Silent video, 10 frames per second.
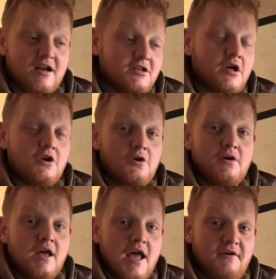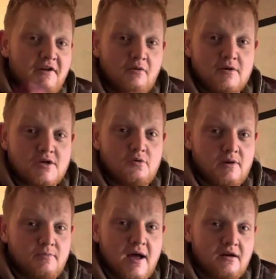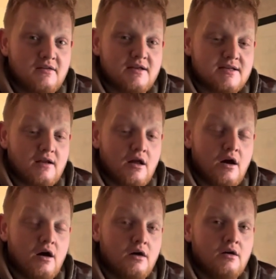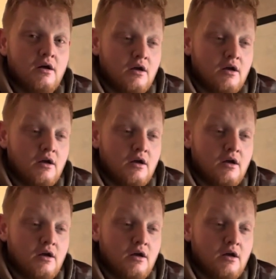I don't know if anyone's opened a pack of this in the car.